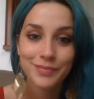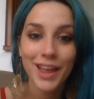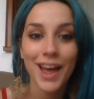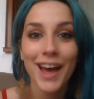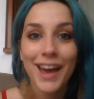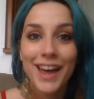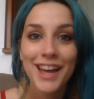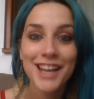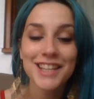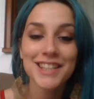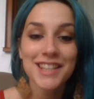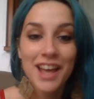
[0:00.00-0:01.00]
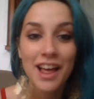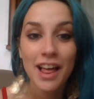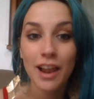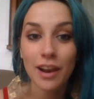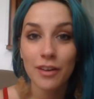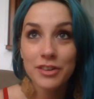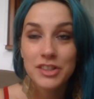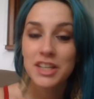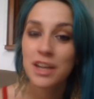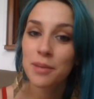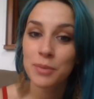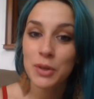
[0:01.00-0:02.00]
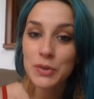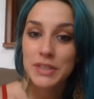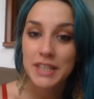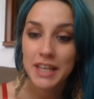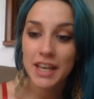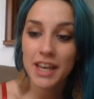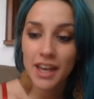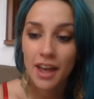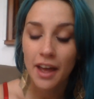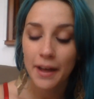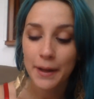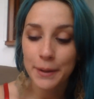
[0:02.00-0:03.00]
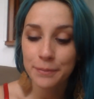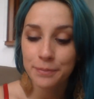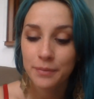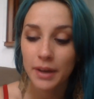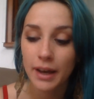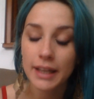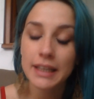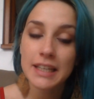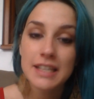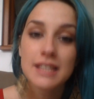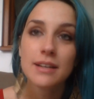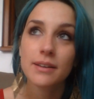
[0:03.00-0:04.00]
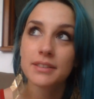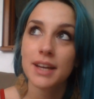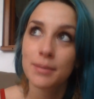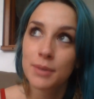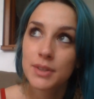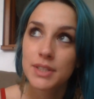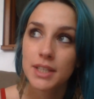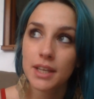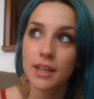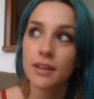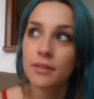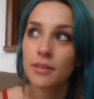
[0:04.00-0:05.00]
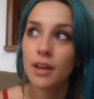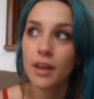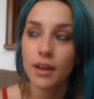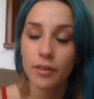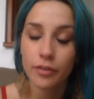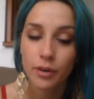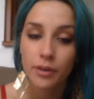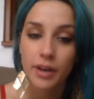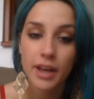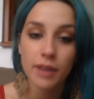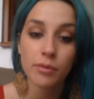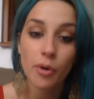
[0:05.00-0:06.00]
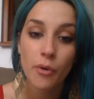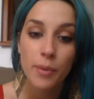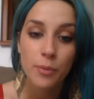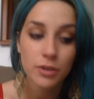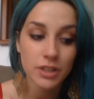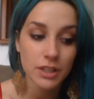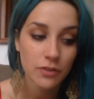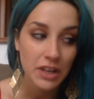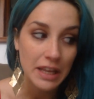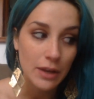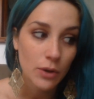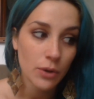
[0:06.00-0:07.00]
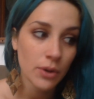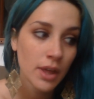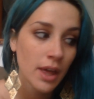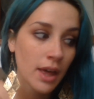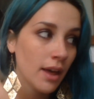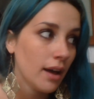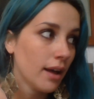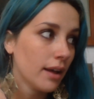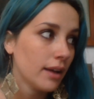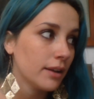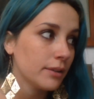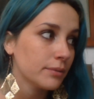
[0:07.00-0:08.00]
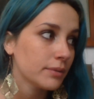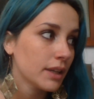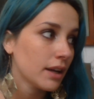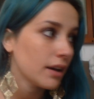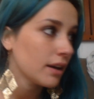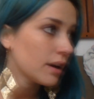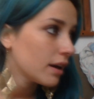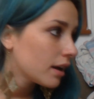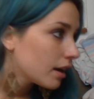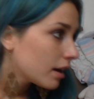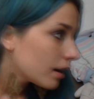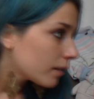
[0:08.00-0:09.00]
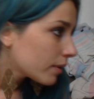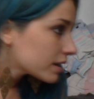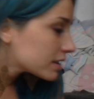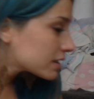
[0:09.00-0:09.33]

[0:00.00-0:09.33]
Hi guys, long time not see, at least long time not see for a raw emotion video. And what